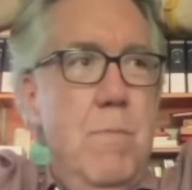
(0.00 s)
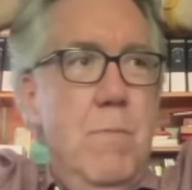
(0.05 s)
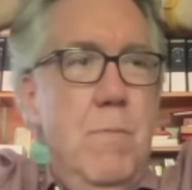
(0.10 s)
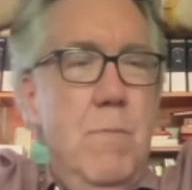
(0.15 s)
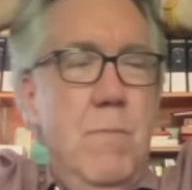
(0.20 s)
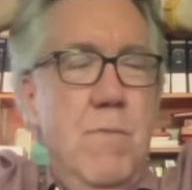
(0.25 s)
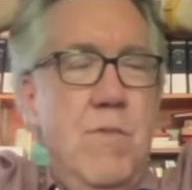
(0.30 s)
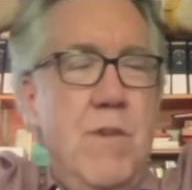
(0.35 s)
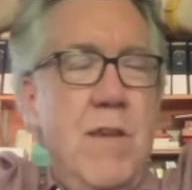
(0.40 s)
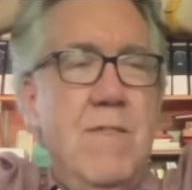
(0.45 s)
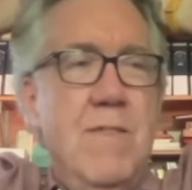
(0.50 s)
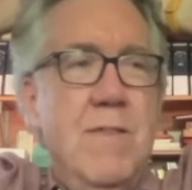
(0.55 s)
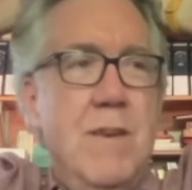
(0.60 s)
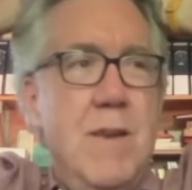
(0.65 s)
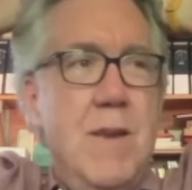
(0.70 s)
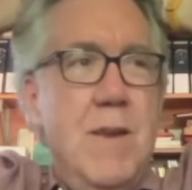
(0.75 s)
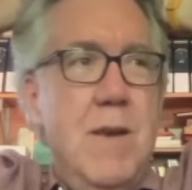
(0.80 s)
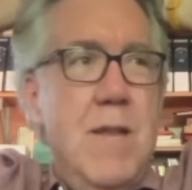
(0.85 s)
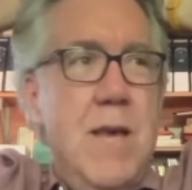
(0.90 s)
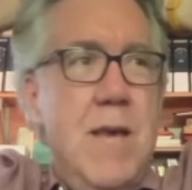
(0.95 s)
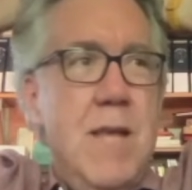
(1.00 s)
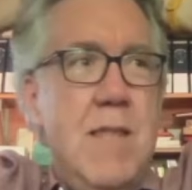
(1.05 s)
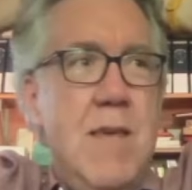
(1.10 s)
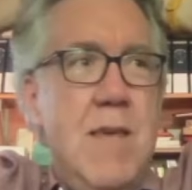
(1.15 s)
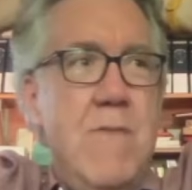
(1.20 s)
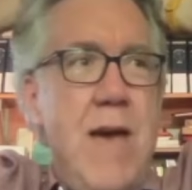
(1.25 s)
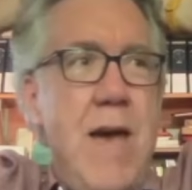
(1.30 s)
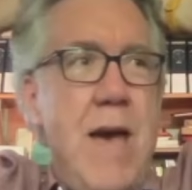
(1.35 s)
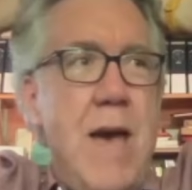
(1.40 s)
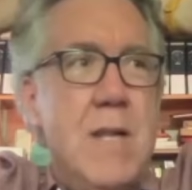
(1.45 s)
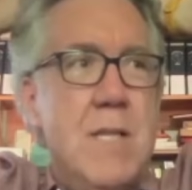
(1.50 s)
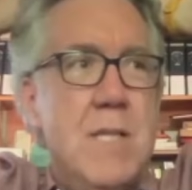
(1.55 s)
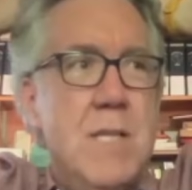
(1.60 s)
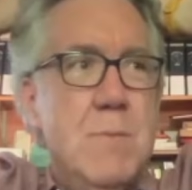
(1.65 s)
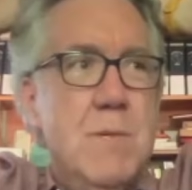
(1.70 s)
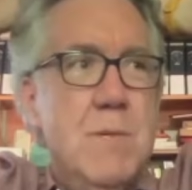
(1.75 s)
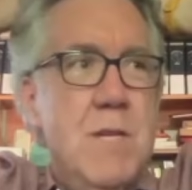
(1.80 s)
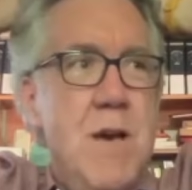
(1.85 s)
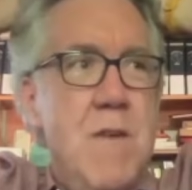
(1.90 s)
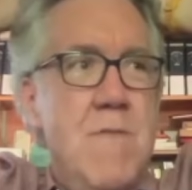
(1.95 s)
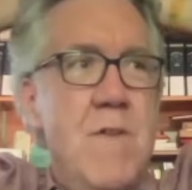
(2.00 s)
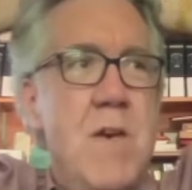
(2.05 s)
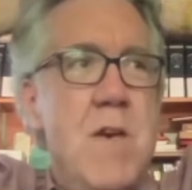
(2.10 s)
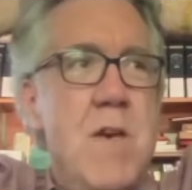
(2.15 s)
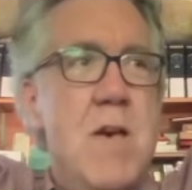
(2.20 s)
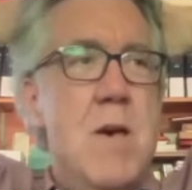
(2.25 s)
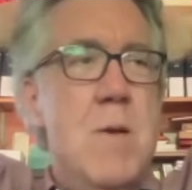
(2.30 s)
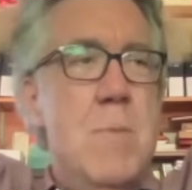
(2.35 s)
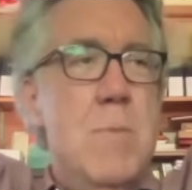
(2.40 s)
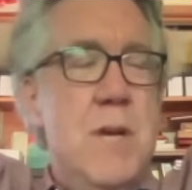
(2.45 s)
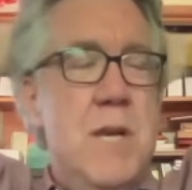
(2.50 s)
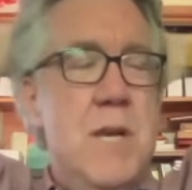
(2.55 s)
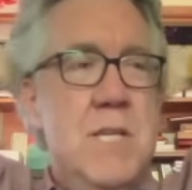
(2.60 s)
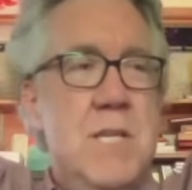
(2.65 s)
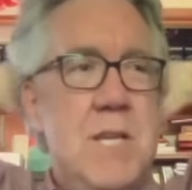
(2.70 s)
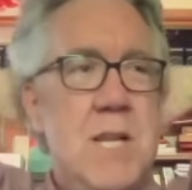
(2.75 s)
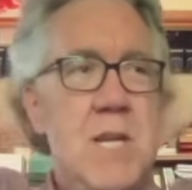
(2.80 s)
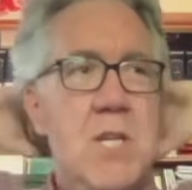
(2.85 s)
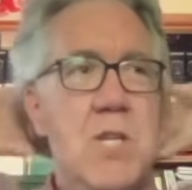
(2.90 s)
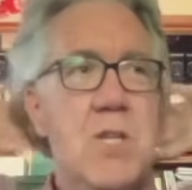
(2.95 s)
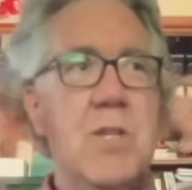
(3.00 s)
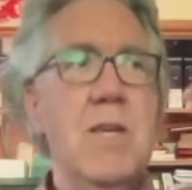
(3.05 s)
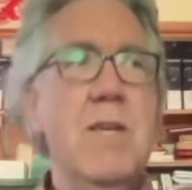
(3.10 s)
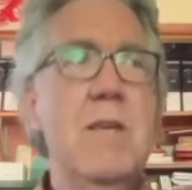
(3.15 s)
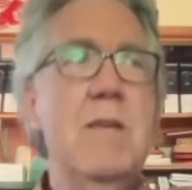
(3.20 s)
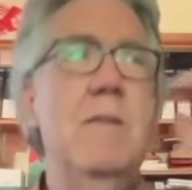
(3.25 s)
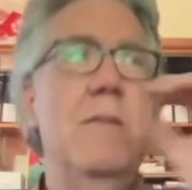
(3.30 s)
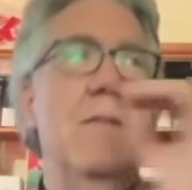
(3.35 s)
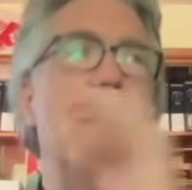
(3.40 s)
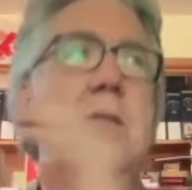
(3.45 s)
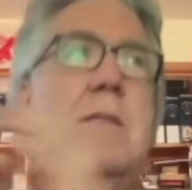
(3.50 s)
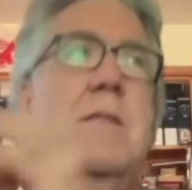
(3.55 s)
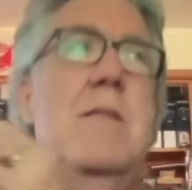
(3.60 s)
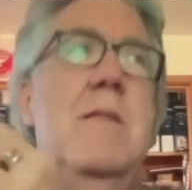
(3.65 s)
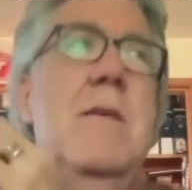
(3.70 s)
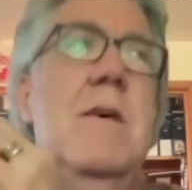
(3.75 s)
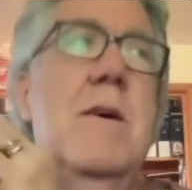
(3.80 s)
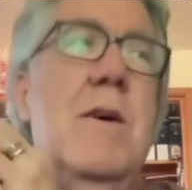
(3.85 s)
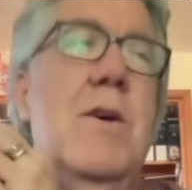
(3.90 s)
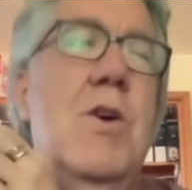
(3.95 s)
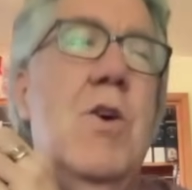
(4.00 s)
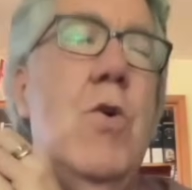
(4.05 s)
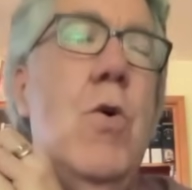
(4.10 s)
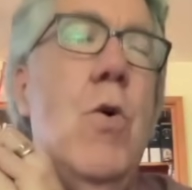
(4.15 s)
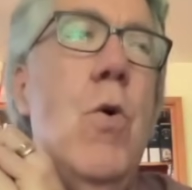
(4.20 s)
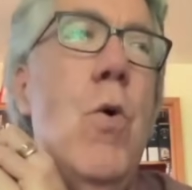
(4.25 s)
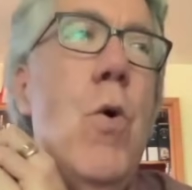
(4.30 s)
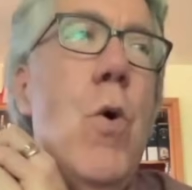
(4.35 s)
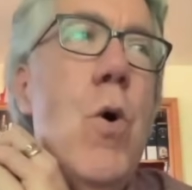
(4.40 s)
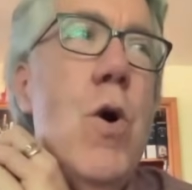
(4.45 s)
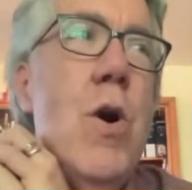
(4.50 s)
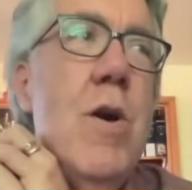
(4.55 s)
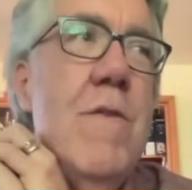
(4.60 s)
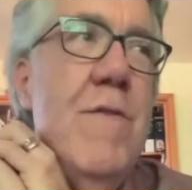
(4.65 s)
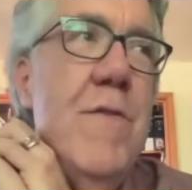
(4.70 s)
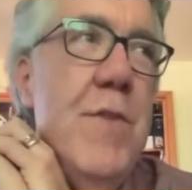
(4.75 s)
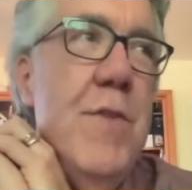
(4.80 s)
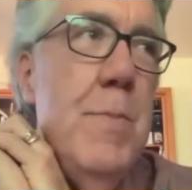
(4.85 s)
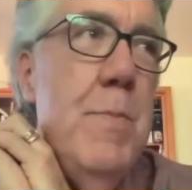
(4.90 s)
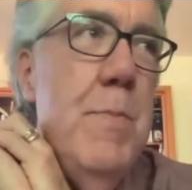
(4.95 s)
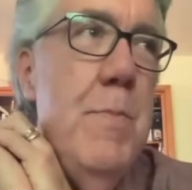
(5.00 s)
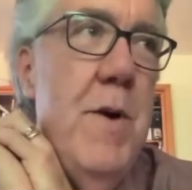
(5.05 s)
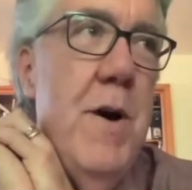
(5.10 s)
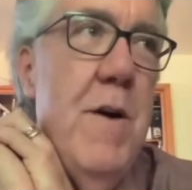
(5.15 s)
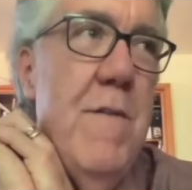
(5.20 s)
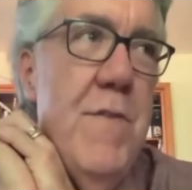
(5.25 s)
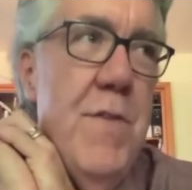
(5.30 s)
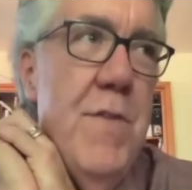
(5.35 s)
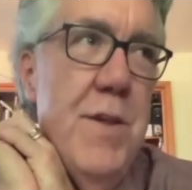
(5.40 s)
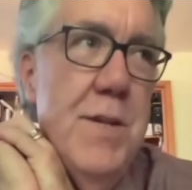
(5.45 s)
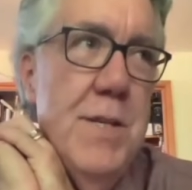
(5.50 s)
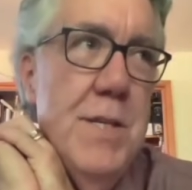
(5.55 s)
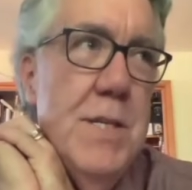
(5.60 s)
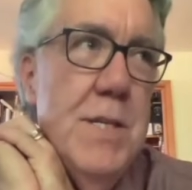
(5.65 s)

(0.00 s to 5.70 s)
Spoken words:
Jason and Nick, they've added some stuff, but essentially the core of this